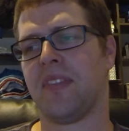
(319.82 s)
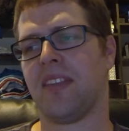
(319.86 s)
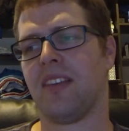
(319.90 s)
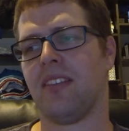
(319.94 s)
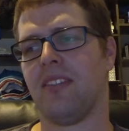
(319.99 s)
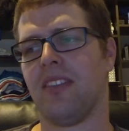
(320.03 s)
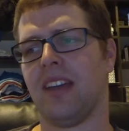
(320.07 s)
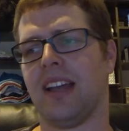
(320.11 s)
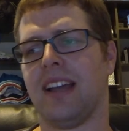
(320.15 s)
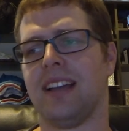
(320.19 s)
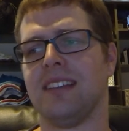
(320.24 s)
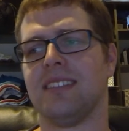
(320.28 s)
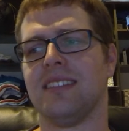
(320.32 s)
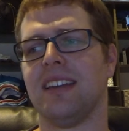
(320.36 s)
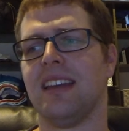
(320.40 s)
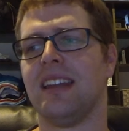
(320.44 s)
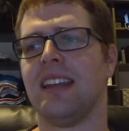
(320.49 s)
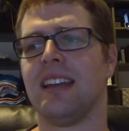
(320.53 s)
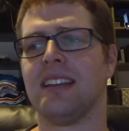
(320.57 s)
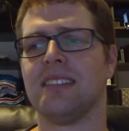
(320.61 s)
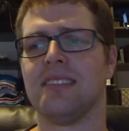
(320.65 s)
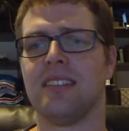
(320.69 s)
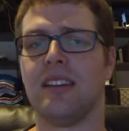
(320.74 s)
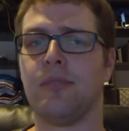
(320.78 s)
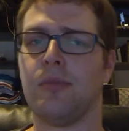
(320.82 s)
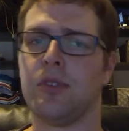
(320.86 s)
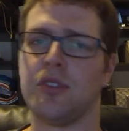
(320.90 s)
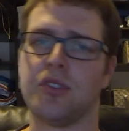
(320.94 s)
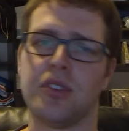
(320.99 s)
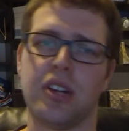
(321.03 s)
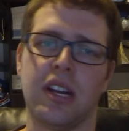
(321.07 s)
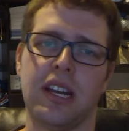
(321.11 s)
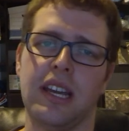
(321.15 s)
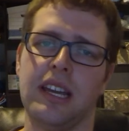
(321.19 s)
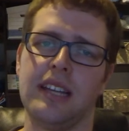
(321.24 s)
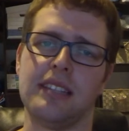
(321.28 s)
Like I said, next time I'll
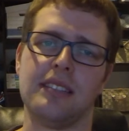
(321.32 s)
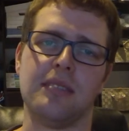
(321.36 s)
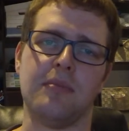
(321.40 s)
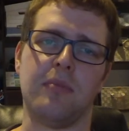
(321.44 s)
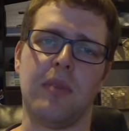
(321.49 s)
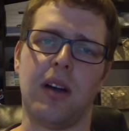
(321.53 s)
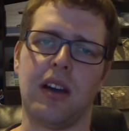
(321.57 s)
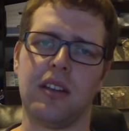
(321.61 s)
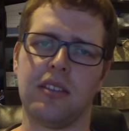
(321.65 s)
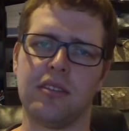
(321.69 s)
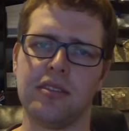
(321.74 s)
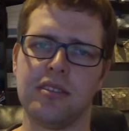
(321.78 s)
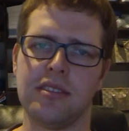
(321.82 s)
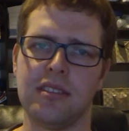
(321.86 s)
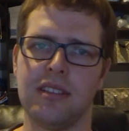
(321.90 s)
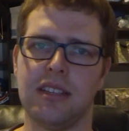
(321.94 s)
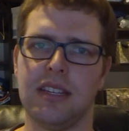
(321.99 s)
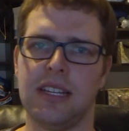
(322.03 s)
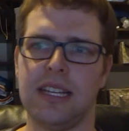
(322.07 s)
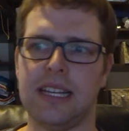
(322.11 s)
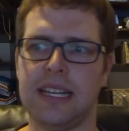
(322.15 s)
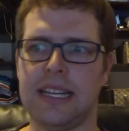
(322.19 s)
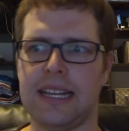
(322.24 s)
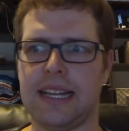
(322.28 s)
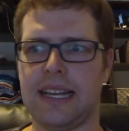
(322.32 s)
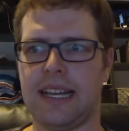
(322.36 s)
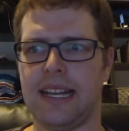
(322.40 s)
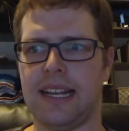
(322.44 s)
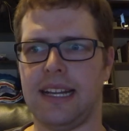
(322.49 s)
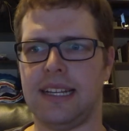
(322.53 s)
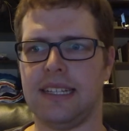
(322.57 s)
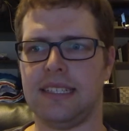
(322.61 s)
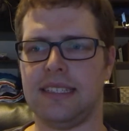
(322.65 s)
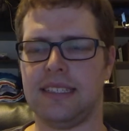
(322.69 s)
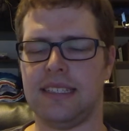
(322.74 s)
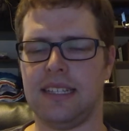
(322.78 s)
try to get some models.
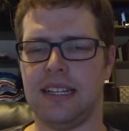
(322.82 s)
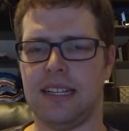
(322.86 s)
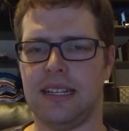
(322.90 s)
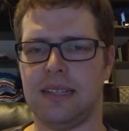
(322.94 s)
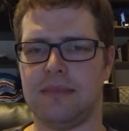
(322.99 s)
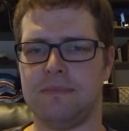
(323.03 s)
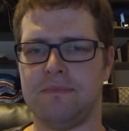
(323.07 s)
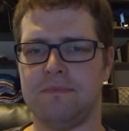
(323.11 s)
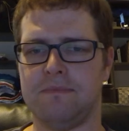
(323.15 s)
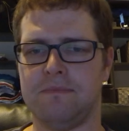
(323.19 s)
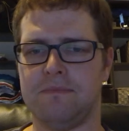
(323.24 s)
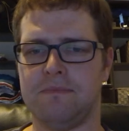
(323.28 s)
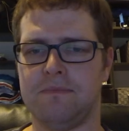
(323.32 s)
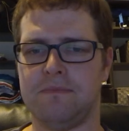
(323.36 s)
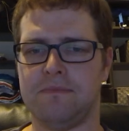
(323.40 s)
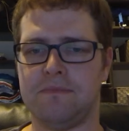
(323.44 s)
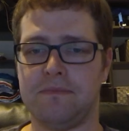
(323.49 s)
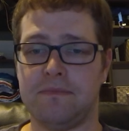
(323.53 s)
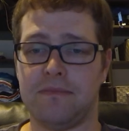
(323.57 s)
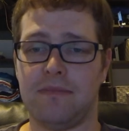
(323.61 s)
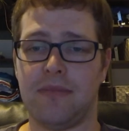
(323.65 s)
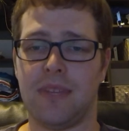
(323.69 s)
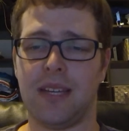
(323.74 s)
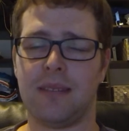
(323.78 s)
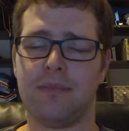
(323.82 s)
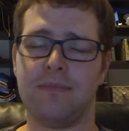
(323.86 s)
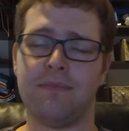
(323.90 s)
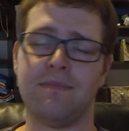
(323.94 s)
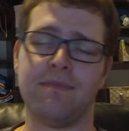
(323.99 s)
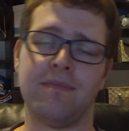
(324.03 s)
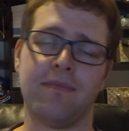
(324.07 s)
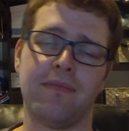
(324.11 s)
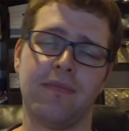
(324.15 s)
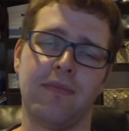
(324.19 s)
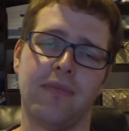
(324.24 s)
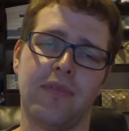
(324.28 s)
And yeah,
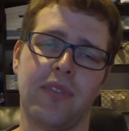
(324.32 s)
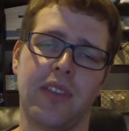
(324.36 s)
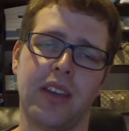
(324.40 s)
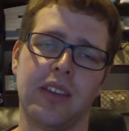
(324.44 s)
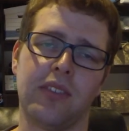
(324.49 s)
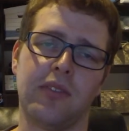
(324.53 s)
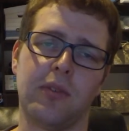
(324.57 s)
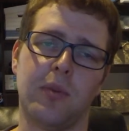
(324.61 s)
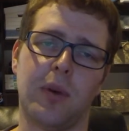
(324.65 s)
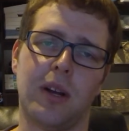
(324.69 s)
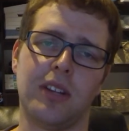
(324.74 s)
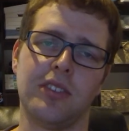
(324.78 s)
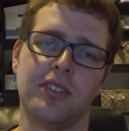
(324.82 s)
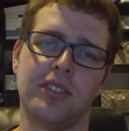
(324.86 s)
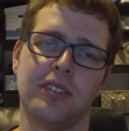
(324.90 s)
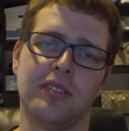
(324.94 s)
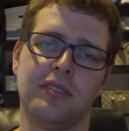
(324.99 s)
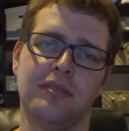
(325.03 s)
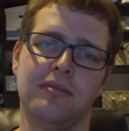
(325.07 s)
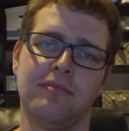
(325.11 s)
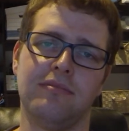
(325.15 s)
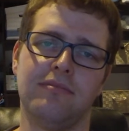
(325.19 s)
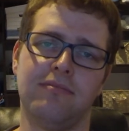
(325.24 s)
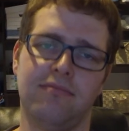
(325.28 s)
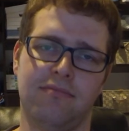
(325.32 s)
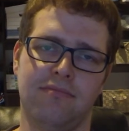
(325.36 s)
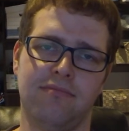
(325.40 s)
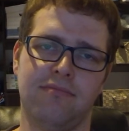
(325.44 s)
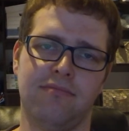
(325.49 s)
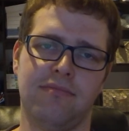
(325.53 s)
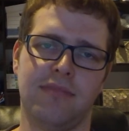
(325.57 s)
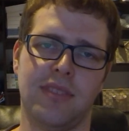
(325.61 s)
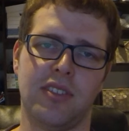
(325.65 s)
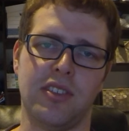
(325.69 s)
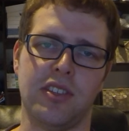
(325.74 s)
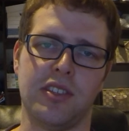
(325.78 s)
thanks for watching.
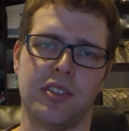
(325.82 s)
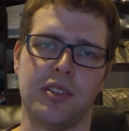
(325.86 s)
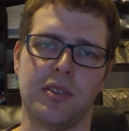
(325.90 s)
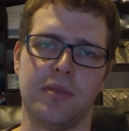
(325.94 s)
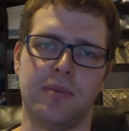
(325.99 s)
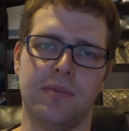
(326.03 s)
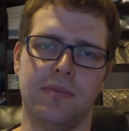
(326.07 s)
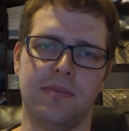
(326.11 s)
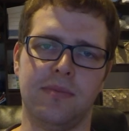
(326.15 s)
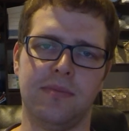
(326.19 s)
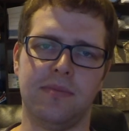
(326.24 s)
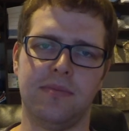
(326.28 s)
See you soon.